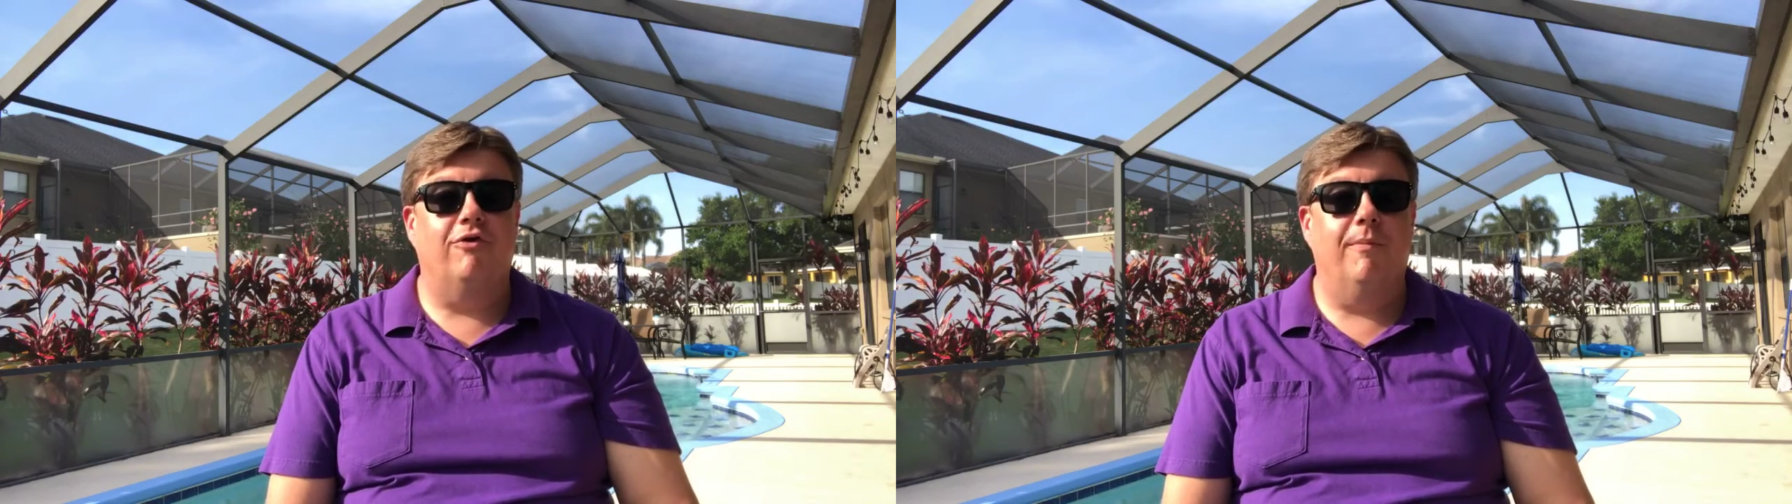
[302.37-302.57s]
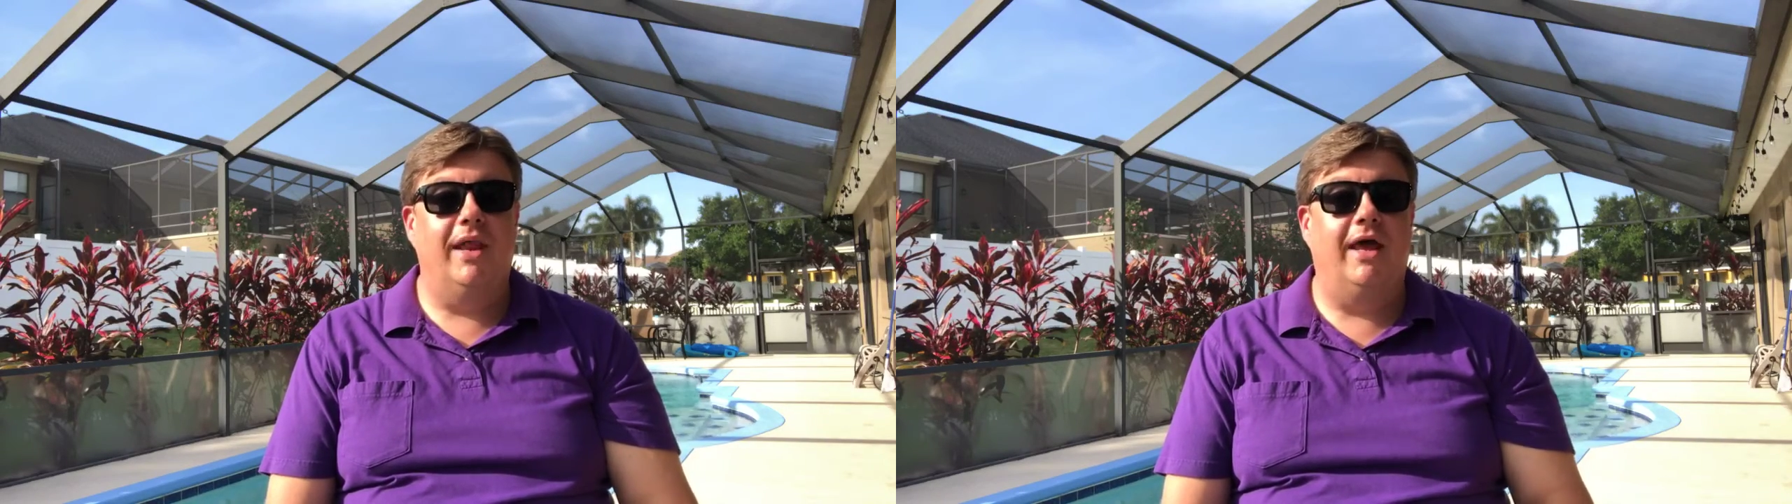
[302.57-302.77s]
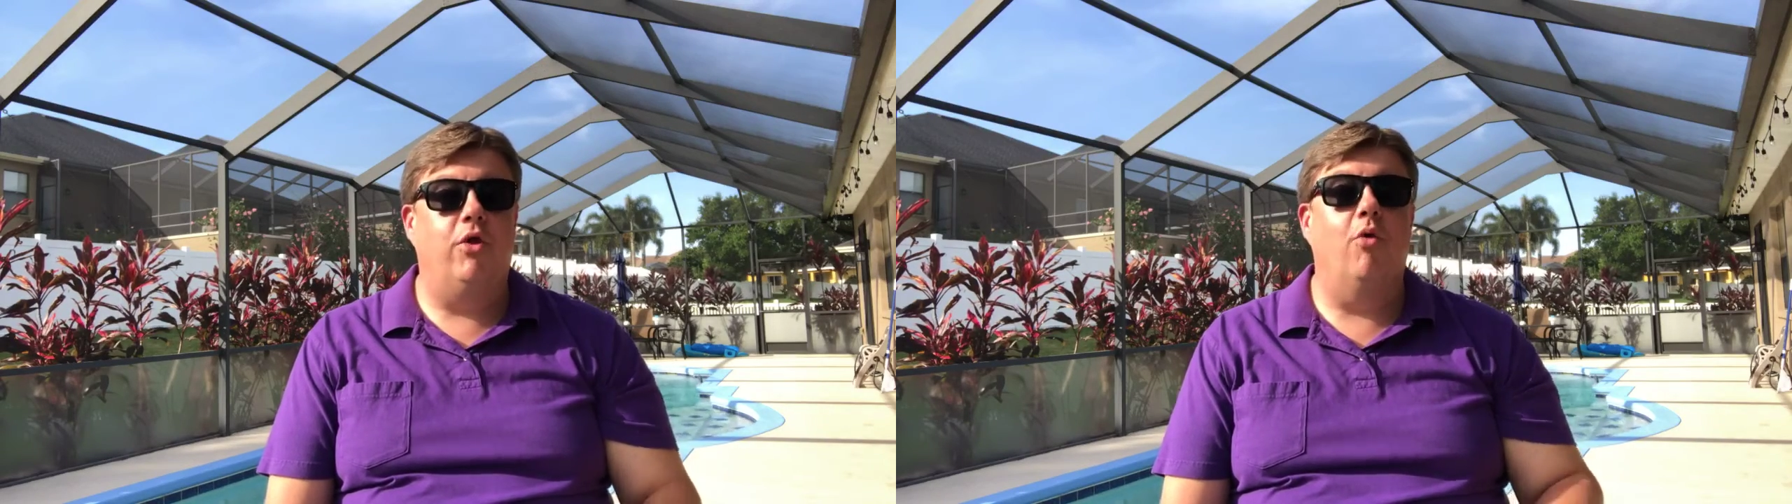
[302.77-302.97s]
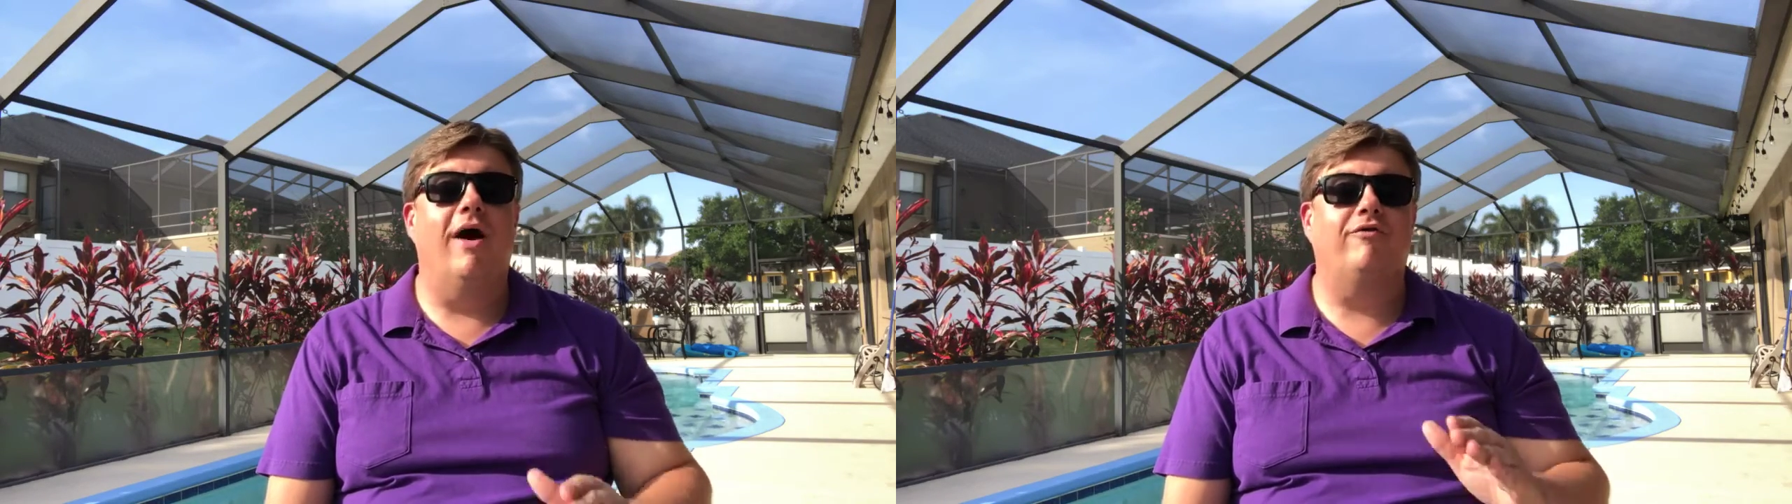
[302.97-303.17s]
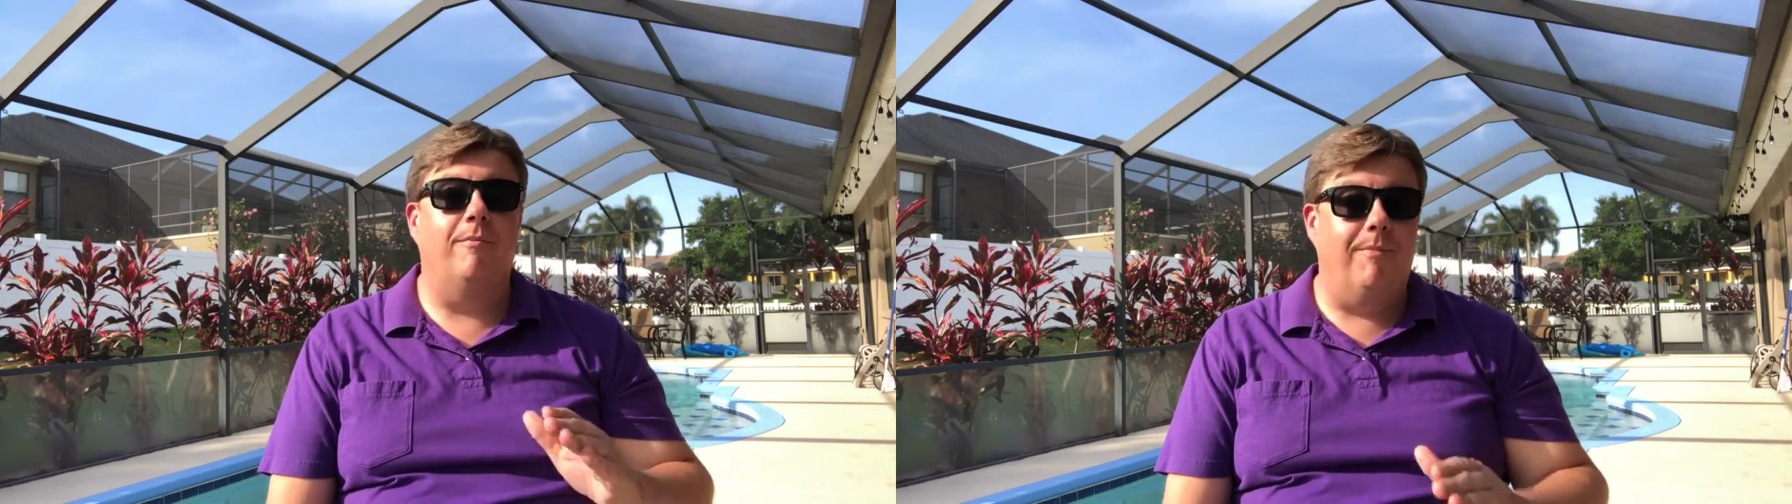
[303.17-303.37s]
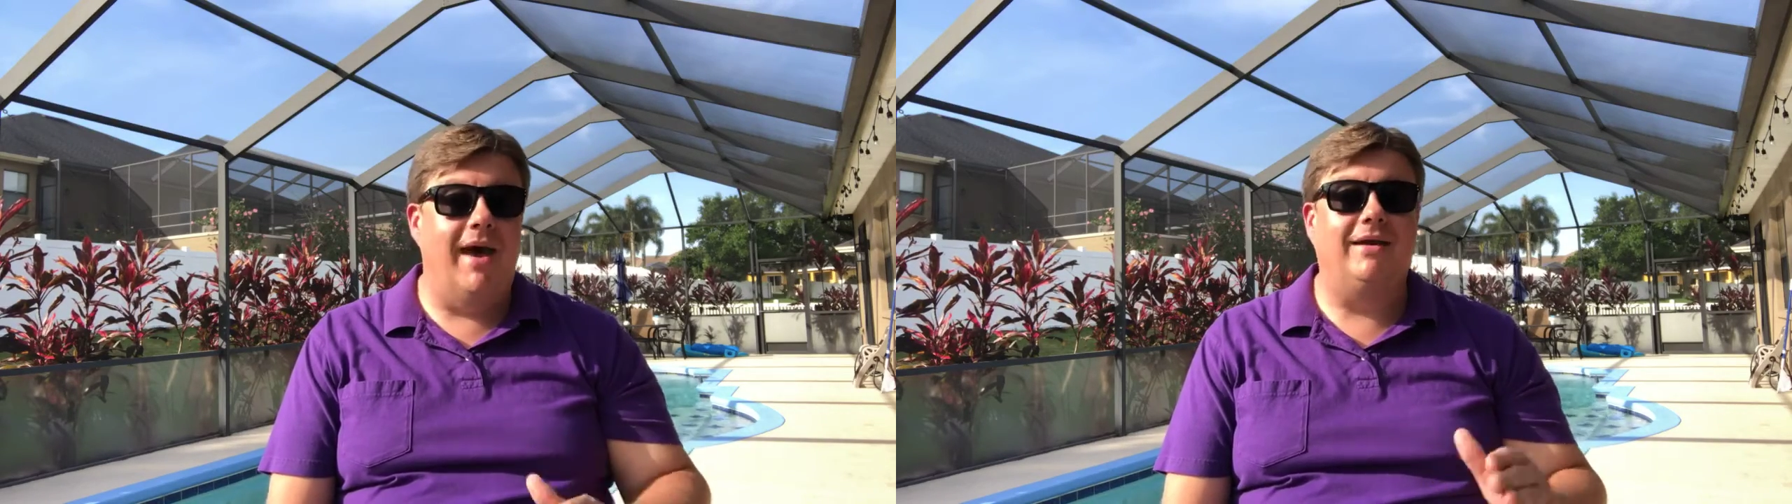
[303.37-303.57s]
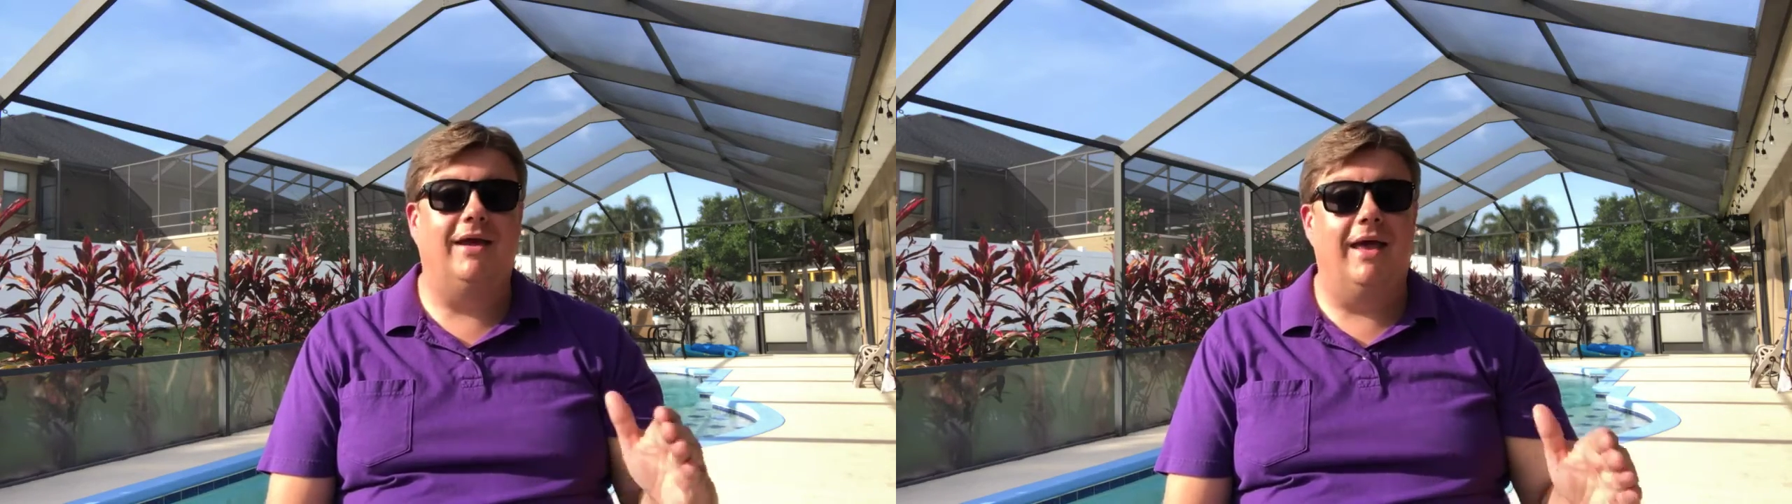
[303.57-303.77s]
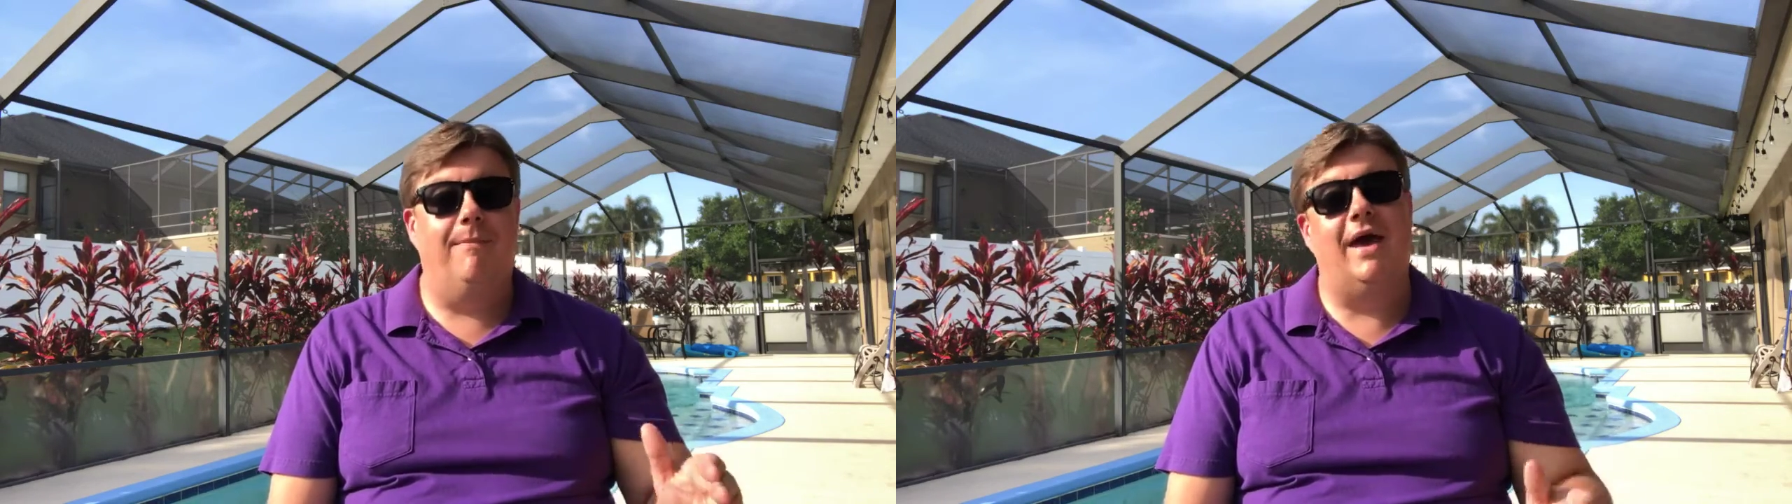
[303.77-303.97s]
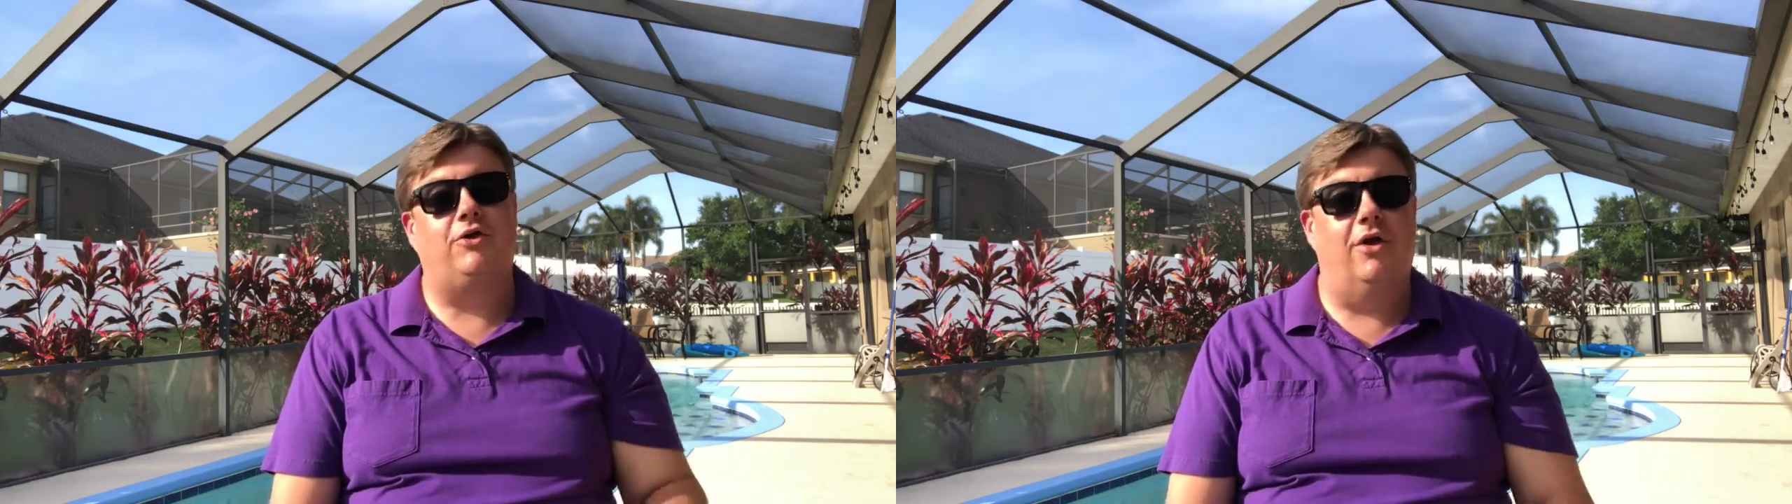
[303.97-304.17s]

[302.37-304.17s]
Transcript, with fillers: for a minute and you will have to beg to get back